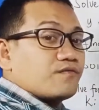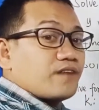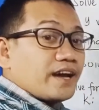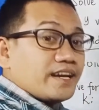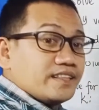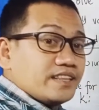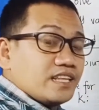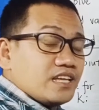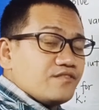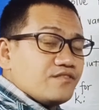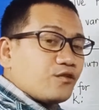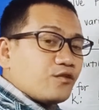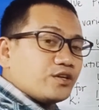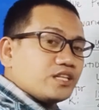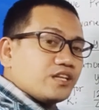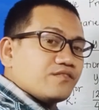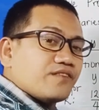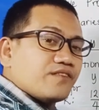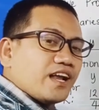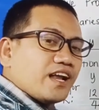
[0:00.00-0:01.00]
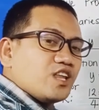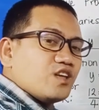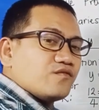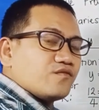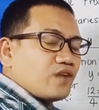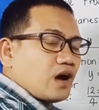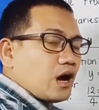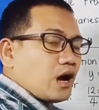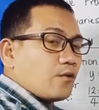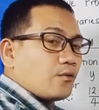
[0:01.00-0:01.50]
finding for the value
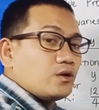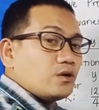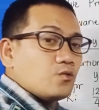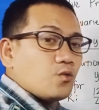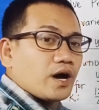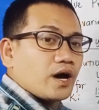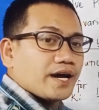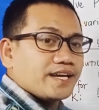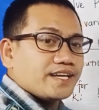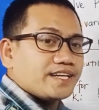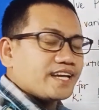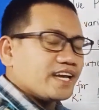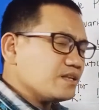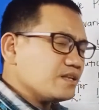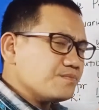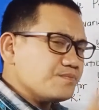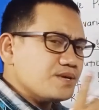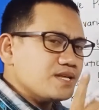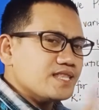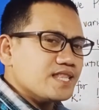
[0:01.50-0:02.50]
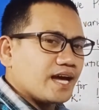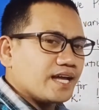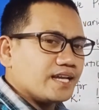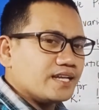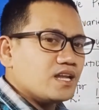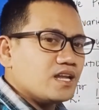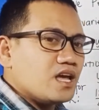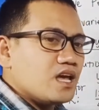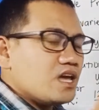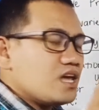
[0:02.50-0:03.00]
of our y can be
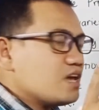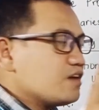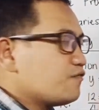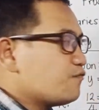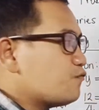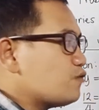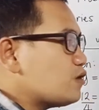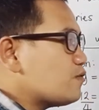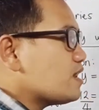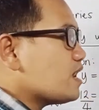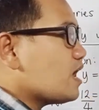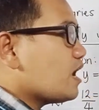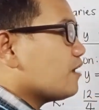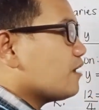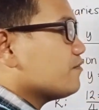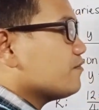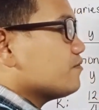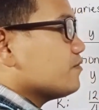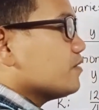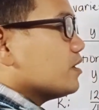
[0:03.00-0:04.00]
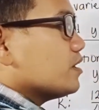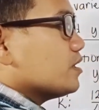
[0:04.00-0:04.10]
done if we will have